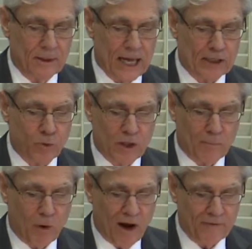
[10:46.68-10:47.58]
That's what
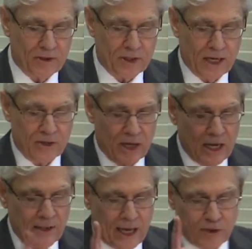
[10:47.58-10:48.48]
the prophet says
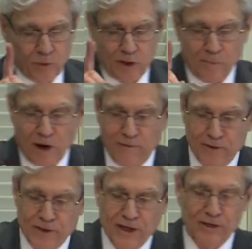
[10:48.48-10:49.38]
that's what the
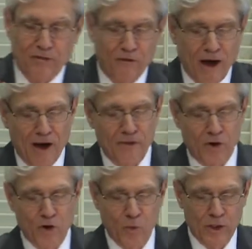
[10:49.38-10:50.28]
prophet says the
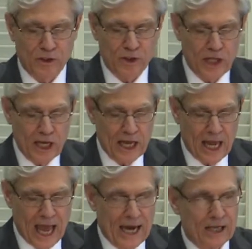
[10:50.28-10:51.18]
Father will
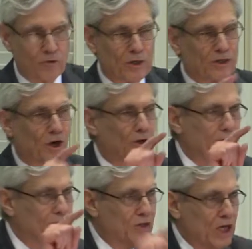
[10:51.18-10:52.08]
see, and as a
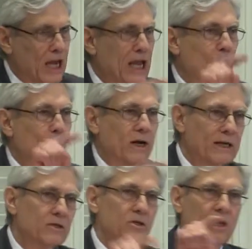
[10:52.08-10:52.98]
result of seeing what
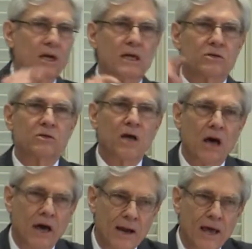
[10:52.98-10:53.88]
his Son has
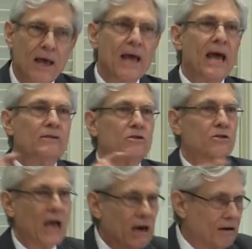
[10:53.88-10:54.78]
done as a
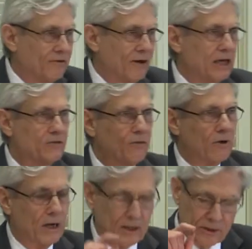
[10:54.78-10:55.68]
sacrifice
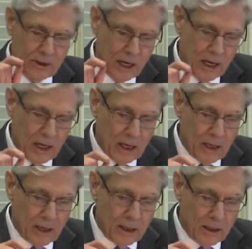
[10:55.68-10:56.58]
for us,
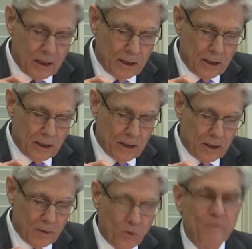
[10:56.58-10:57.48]

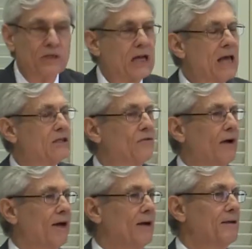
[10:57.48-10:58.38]
will be
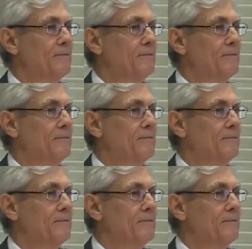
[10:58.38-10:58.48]
satisfied.